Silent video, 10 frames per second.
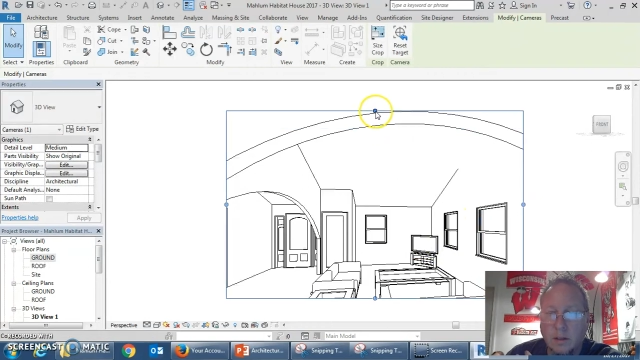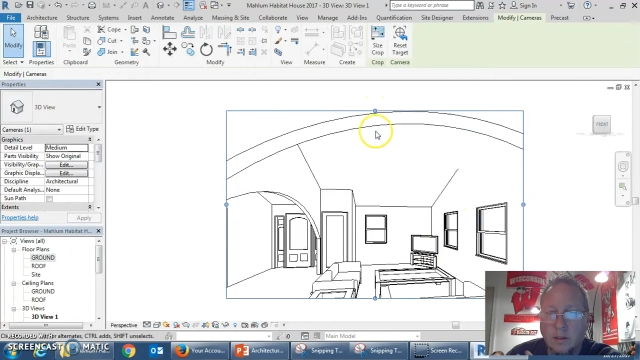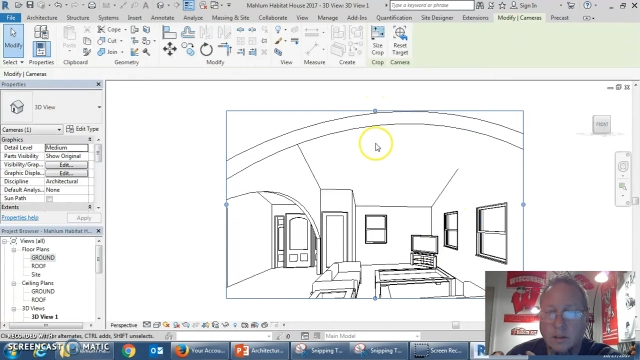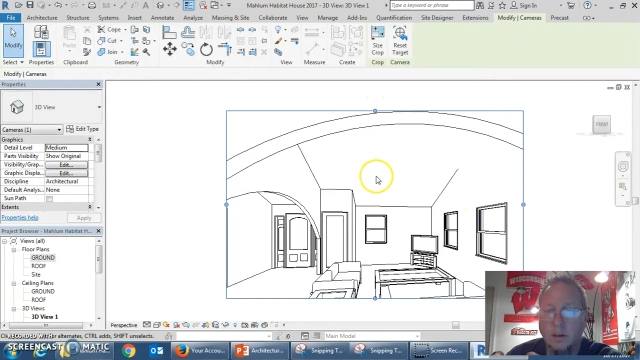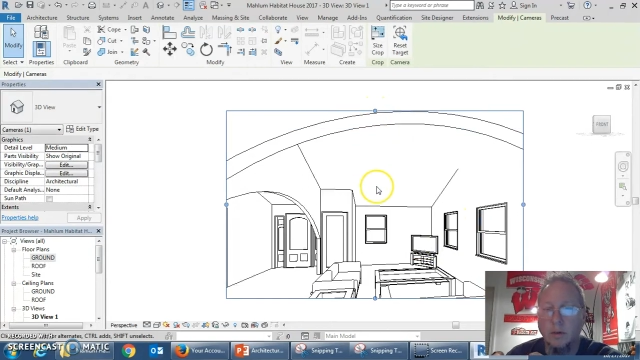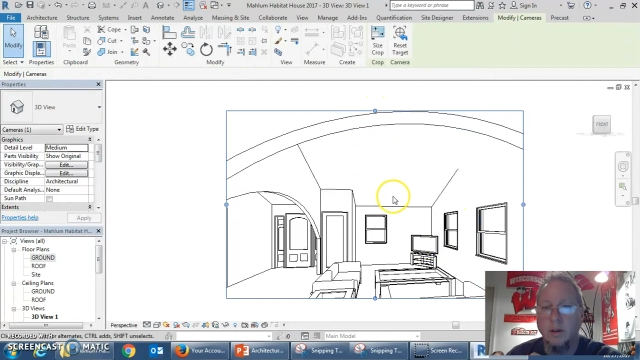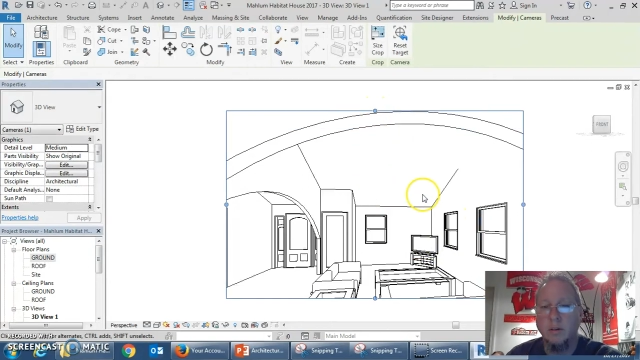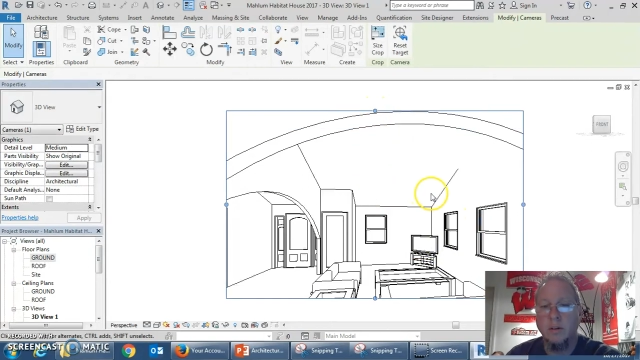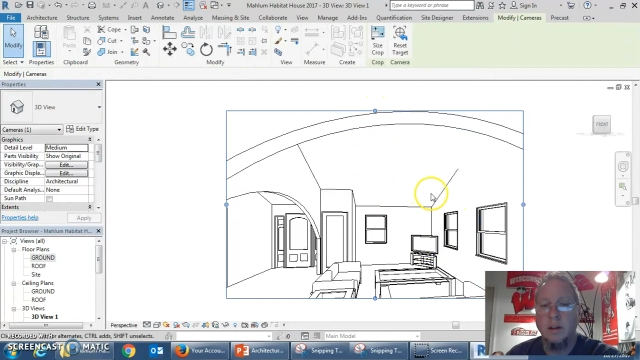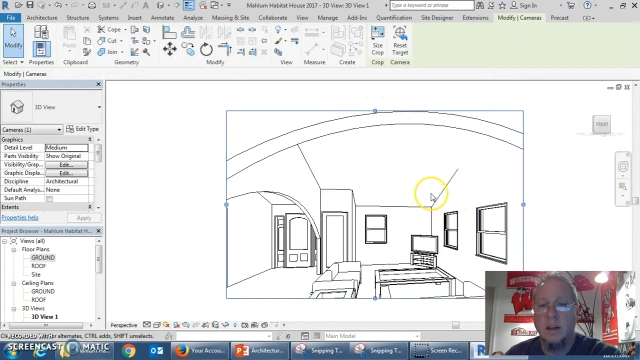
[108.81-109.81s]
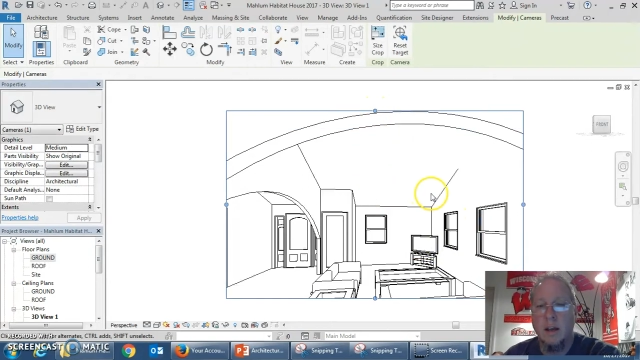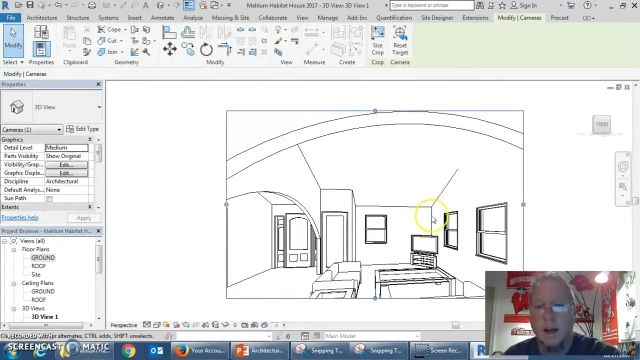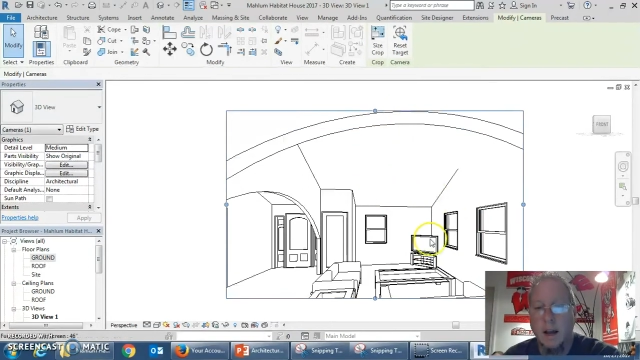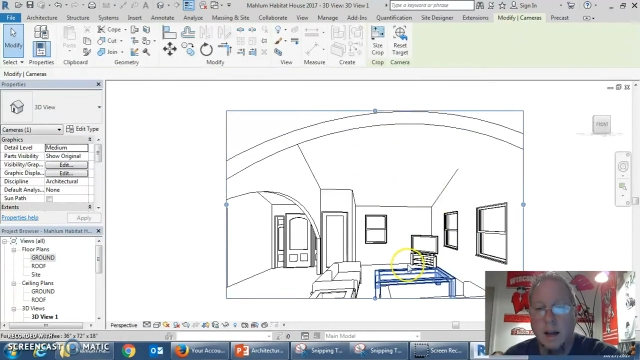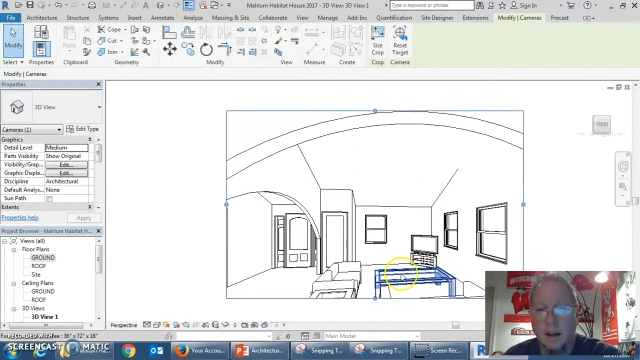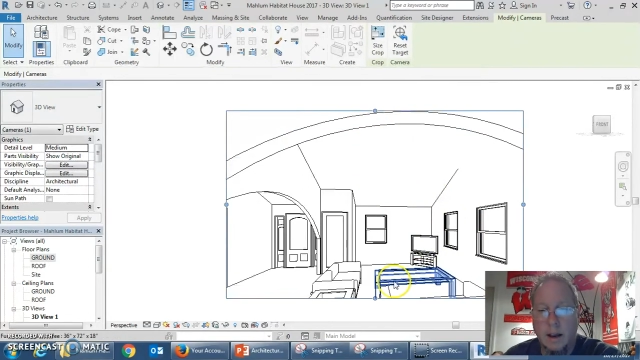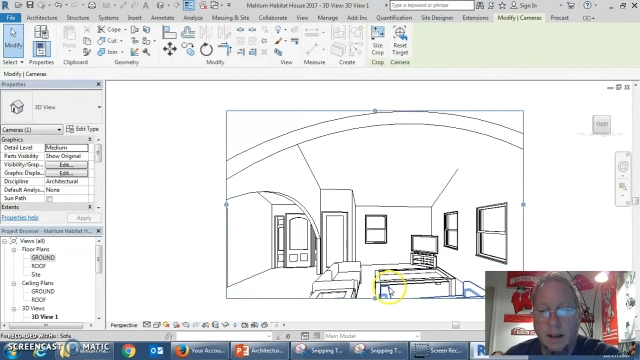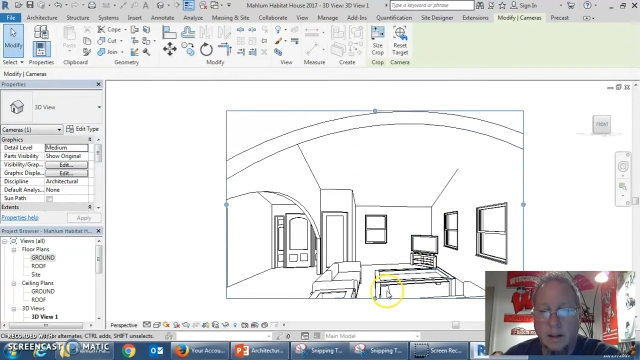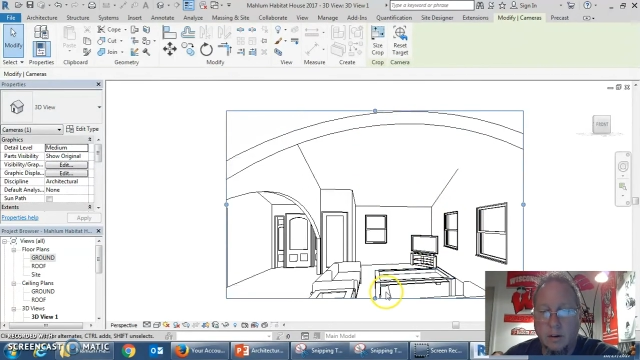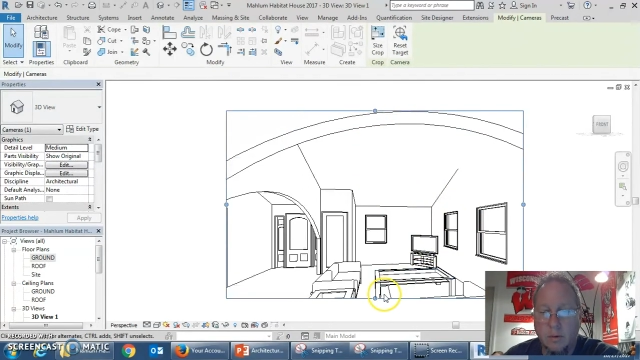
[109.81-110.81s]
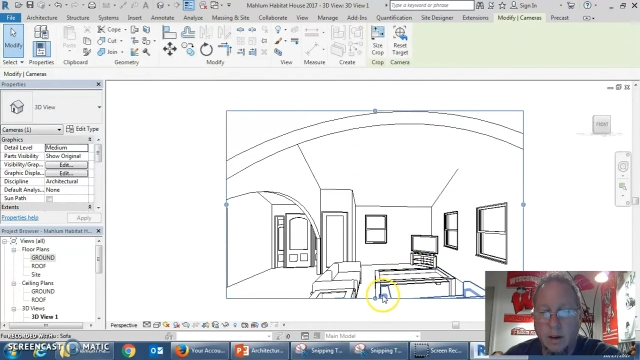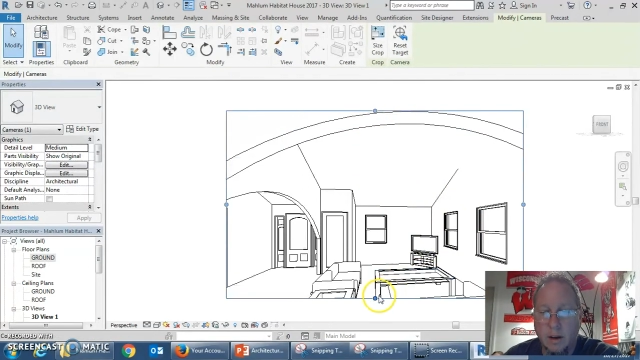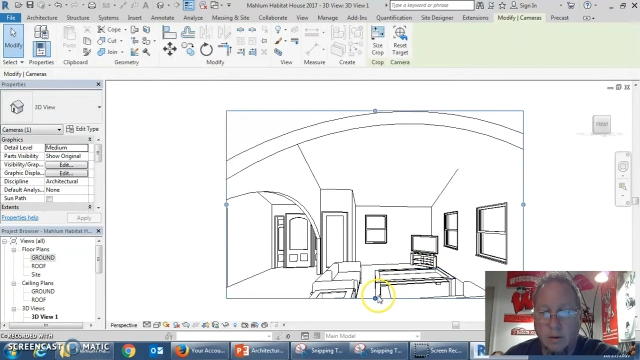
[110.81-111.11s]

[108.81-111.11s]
So there we go. I can create